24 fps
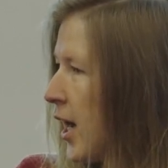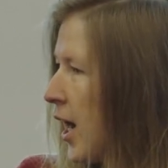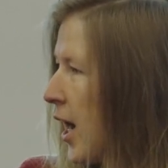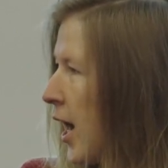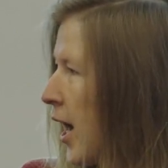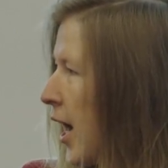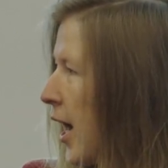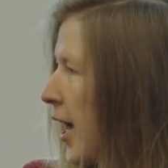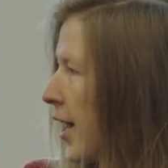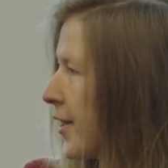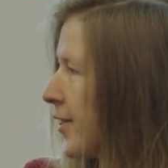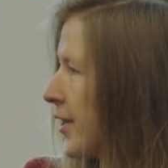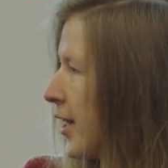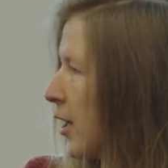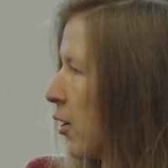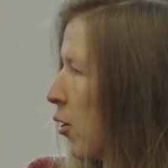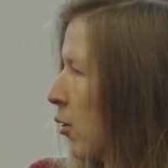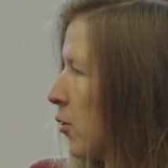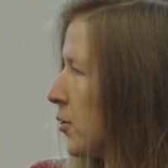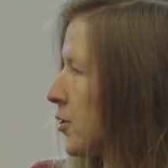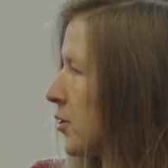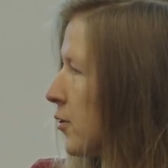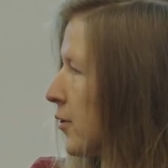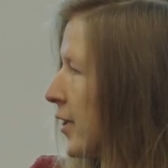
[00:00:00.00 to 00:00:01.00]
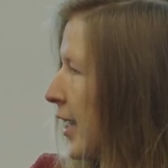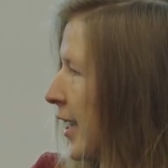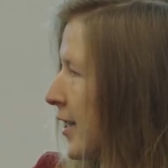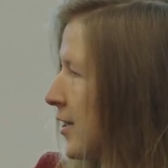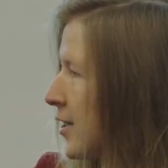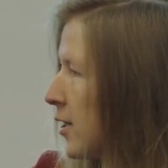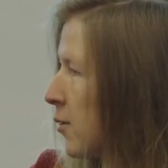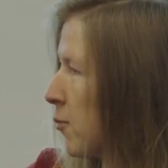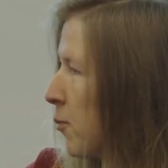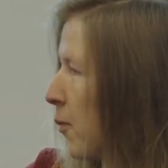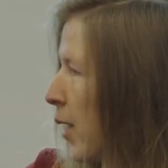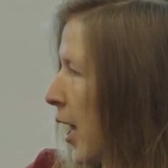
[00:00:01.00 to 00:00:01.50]
They also
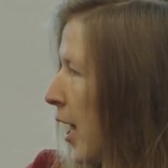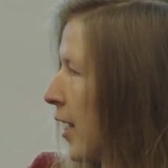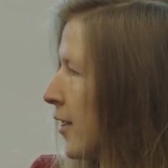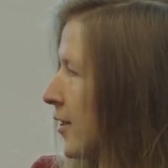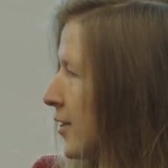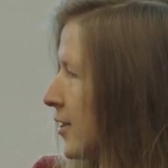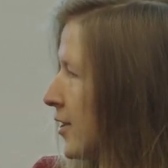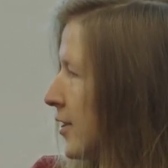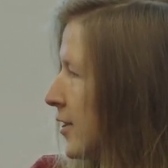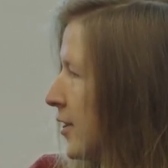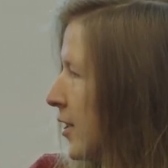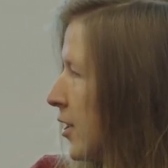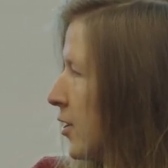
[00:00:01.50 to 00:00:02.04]
get marked